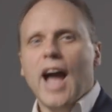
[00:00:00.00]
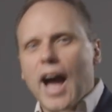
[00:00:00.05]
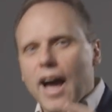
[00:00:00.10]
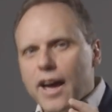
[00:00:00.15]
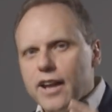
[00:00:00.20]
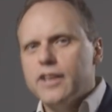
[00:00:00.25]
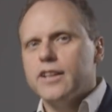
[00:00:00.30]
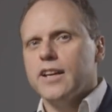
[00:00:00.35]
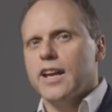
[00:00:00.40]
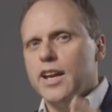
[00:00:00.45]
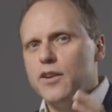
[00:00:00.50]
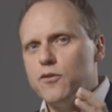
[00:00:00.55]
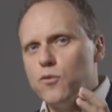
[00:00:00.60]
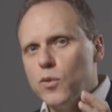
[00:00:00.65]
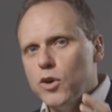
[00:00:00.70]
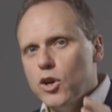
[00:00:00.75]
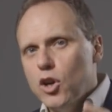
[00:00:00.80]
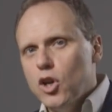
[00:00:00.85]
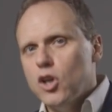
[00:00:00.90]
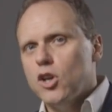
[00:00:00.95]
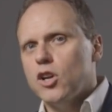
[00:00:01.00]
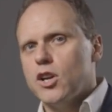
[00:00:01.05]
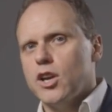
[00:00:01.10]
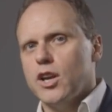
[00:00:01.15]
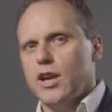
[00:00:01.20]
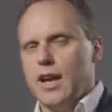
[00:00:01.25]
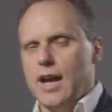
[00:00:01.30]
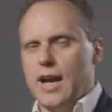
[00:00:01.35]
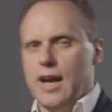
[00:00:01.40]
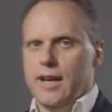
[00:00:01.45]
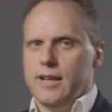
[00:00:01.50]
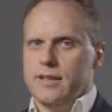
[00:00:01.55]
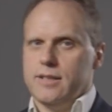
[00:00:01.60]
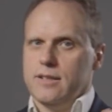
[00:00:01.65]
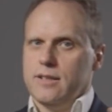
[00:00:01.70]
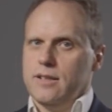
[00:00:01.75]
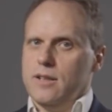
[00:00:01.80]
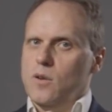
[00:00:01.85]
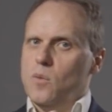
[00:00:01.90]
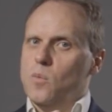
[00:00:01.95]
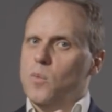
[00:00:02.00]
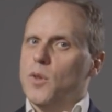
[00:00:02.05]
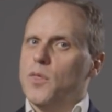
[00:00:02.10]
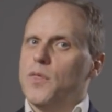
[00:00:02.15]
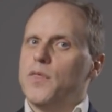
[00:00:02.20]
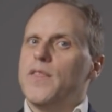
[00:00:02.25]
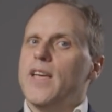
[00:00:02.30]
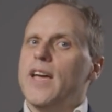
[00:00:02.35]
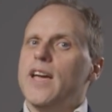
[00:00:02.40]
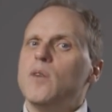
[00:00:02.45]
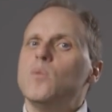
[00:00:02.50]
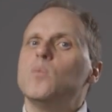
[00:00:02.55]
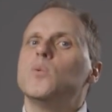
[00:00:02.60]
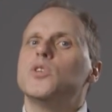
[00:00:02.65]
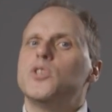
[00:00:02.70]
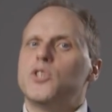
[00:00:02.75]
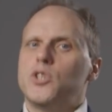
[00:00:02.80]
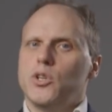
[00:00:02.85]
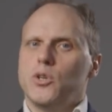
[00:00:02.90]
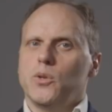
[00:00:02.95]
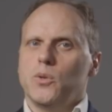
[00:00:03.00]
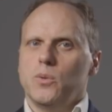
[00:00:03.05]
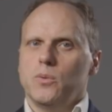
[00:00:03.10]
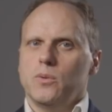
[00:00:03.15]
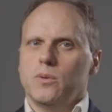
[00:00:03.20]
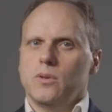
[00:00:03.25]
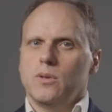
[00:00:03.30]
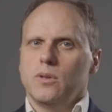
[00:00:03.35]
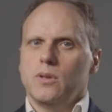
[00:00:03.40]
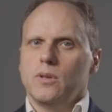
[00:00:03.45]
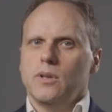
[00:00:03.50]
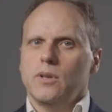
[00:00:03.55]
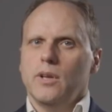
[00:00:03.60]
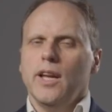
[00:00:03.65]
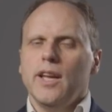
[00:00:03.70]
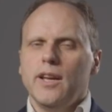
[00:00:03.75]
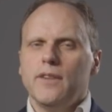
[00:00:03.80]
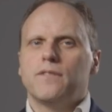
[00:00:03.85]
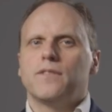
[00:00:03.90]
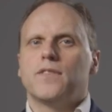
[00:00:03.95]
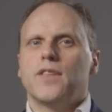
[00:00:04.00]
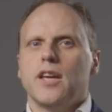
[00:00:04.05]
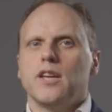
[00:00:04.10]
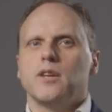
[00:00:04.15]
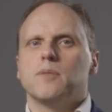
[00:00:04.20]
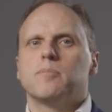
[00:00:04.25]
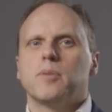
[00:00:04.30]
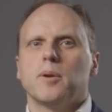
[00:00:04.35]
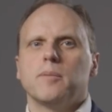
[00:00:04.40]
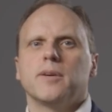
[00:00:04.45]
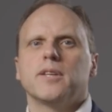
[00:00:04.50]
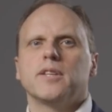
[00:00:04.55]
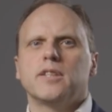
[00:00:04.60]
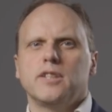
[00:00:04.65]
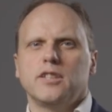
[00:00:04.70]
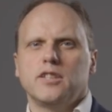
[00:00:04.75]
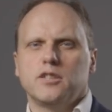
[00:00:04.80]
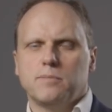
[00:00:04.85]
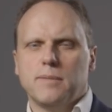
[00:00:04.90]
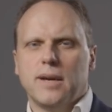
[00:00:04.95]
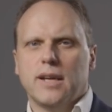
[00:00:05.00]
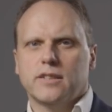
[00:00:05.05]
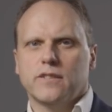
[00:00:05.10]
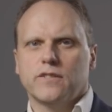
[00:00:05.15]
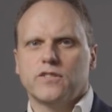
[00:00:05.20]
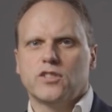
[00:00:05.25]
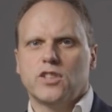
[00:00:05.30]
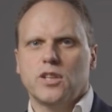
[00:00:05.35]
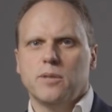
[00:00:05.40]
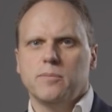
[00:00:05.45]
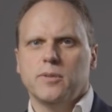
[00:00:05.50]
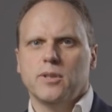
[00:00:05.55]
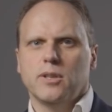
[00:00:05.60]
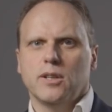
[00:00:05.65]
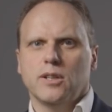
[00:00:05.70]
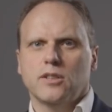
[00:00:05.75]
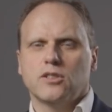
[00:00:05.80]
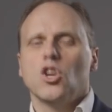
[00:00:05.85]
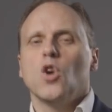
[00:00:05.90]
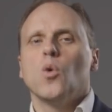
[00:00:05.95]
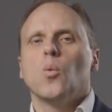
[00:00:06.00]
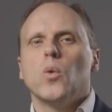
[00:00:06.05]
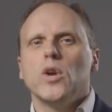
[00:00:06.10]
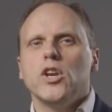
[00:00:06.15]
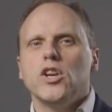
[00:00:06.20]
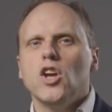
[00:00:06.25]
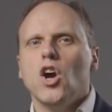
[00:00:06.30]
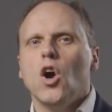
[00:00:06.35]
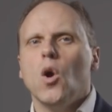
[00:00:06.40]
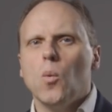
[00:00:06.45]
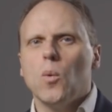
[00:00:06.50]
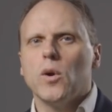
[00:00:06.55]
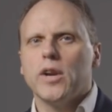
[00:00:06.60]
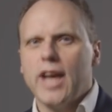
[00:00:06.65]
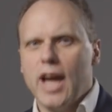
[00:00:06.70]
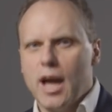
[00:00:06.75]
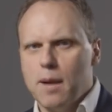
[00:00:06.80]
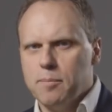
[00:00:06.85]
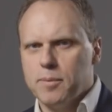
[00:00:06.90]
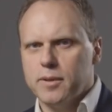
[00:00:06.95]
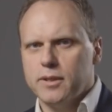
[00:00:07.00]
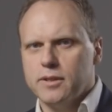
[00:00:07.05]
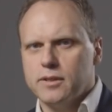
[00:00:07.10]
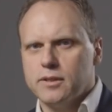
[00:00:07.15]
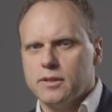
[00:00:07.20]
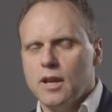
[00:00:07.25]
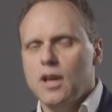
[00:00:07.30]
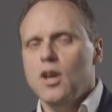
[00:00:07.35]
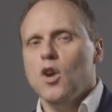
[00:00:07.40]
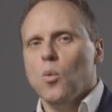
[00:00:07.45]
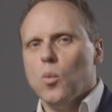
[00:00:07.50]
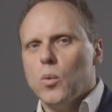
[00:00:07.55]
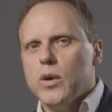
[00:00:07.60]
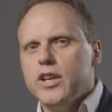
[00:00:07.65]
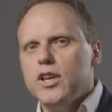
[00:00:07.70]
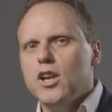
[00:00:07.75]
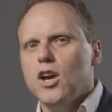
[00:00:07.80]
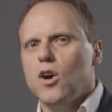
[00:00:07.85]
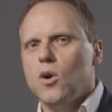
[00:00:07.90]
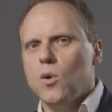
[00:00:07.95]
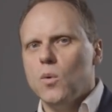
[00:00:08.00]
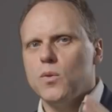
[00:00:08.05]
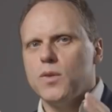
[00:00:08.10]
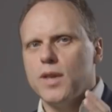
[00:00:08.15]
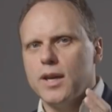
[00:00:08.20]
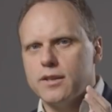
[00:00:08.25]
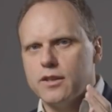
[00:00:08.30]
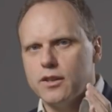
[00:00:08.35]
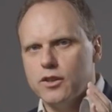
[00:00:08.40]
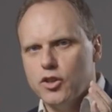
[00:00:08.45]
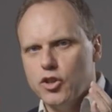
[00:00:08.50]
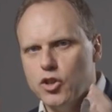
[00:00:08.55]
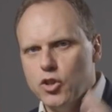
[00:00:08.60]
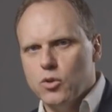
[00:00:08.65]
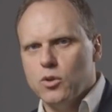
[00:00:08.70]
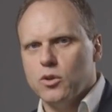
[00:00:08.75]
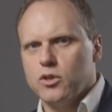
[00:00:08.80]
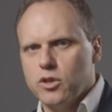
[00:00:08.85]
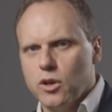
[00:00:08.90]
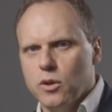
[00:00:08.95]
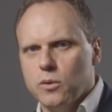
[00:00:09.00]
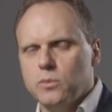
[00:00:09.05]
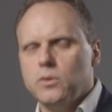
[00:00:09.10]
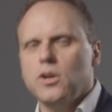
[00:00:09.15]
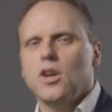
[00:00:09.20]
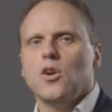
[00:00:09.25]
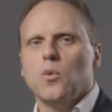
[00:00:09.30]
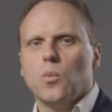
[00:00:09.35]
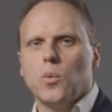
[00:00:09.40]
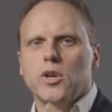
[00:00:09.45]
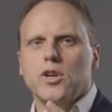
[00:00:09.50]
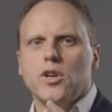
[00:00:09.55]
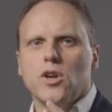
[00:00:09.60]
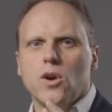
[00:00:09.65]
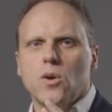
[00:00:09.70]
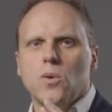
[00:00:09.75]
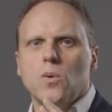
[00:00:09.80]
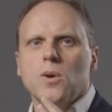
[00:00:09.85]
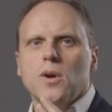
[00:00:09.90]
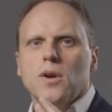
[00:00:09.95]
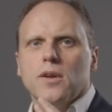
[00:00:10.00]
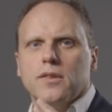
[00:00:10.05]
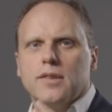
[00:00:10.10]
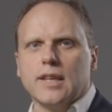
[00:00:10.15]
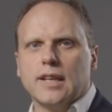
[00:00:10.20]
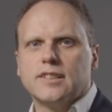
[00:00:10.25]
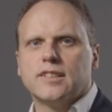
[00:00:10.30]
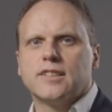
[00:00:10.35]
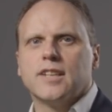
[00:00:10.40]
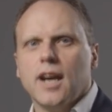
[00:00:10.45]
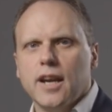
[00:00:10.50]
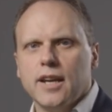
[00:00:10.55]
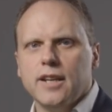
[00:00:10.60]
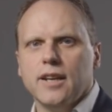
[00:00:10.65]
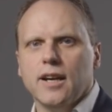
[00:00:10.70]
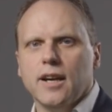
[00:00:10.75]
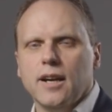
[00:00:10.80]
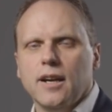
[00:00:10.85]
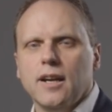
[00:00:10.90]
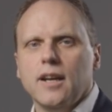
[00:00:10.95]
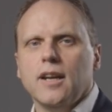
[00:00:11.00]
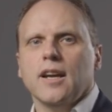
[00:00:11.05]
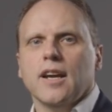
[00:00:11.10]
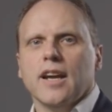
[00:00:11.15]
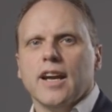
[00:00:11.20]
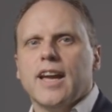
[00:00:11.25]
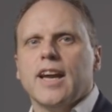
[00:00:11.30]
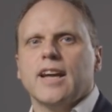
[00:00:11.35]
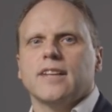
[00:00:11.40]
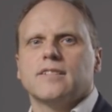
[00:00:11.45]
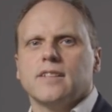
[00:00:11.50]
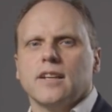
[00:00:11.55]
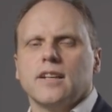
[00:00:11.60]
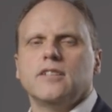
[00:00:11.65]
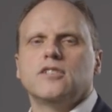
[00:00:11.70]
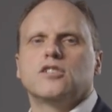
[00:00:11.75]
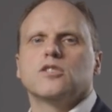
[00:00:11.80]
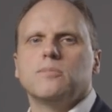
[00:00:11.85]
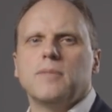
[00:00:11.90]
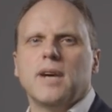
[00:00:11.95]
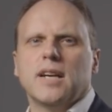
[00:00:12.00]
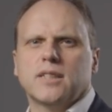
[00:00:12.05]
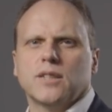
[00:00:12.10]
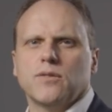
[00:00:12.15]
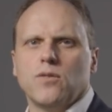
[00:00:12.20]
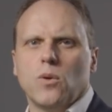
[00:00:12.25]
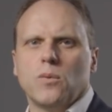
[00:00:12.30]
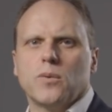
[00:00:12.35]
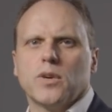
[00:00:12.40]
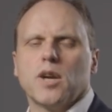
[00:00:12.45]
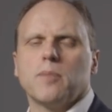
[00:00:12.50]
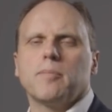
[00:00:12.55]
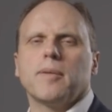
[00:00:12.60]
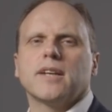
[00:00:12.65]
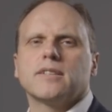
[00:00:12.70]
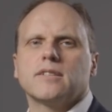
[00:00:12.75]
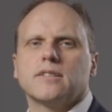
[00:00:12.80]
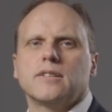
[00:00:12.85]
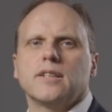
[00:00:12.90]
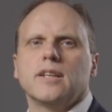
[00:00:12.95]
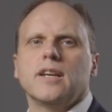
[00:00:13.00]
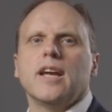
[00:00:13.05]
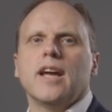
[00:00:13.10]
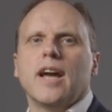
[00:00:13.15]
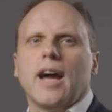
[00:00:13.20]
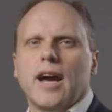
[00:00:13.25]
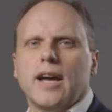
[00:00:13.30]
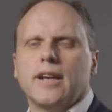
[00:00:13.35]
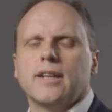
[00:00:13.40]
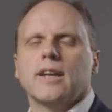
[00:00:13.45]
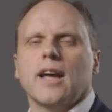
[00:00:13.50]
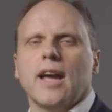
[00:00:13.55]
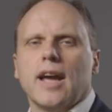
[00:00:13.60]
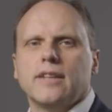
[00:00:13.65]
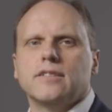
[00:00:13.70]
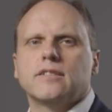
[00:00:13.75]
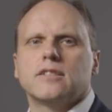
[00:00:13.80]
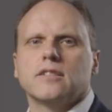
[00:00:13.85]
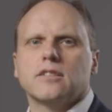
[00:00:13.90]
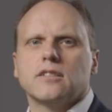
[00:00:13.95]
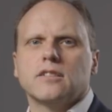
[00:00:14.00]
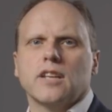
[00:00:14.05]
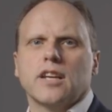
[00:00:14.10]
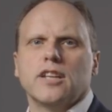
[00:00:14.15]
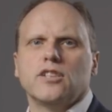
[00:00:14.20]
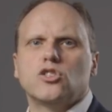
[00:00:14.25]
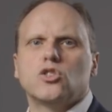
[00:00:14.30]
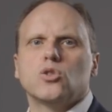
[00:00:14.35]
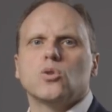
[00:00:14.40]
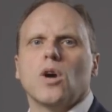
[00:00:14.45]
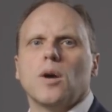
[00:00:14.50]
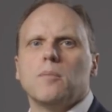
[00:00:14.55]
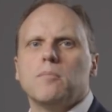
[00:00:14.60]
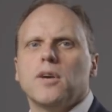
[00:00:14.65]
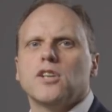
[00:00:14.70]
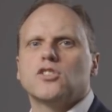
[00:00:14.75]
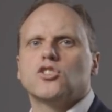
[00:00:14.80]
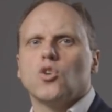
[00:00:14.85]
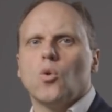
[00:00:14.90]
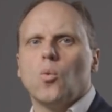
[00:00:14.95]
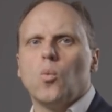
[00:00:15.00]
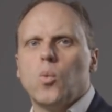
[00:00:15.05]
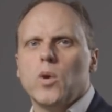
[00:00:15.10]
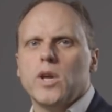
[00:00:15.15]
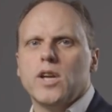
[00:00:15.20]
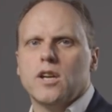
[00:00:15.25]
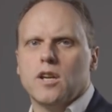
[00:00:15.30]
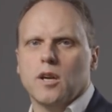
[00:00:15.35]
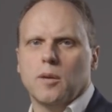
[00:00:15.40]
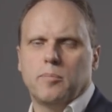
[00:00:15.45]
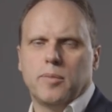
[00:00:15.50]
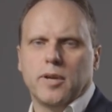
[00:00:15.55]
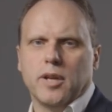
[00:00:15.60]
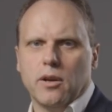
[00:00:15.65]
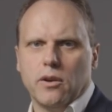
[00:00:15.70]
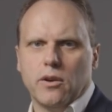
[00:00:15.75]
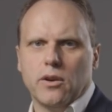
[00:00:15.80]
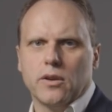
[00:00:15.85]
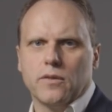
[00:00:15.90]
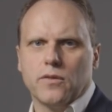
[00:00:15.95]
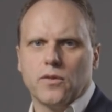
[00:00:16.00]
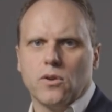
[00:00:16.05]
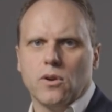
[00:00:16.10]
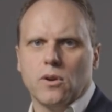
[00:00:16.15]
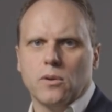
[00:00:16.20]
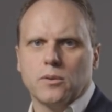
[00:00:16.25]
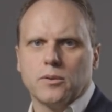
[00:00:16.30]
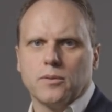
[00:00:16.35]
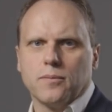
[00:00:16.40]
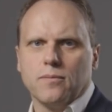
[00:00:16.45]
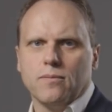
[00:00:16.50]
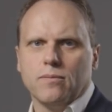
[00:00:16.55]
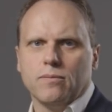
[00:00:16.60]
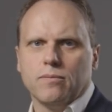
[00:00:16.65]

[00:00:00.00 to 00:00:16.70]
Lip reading: And if we look at what they would do if they implement these massive stimulus, we know what happens. We know that the Eurozone, we know that China gets into massive overcapacity and enters into a much weaker period of growth.